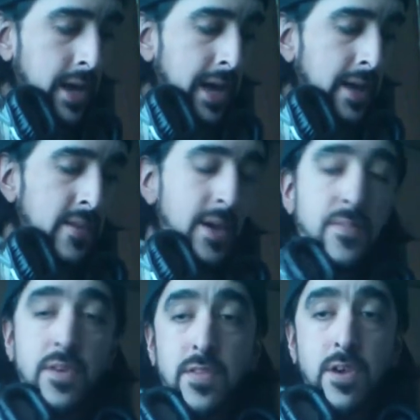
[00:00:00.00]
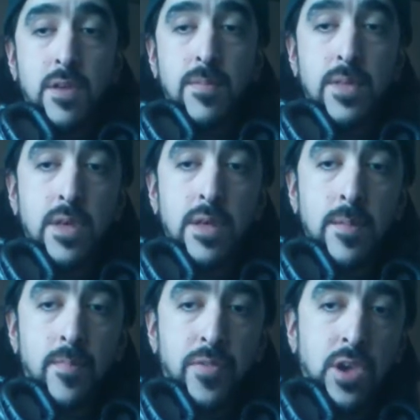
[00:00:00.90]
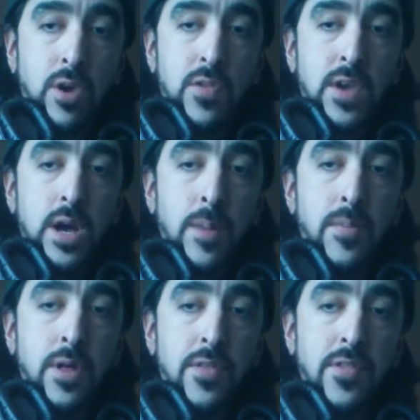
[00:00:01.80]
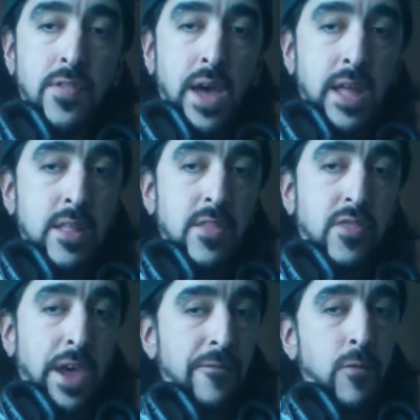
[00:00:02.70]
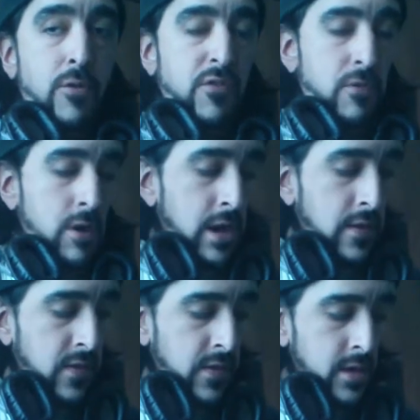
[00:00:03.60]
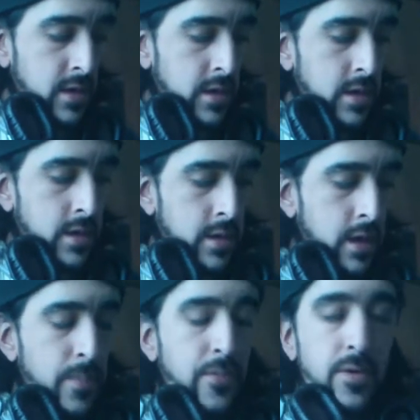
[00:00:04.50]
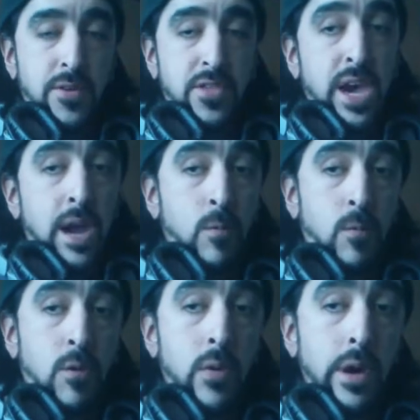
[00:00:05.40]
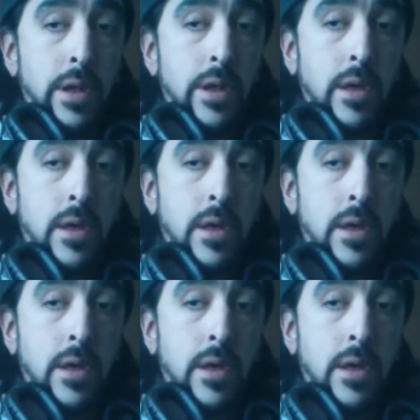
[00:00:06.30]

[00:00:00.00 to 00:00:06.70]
I attempted to use a couple of this. I did like 4 screens. They all pretty much got ruined.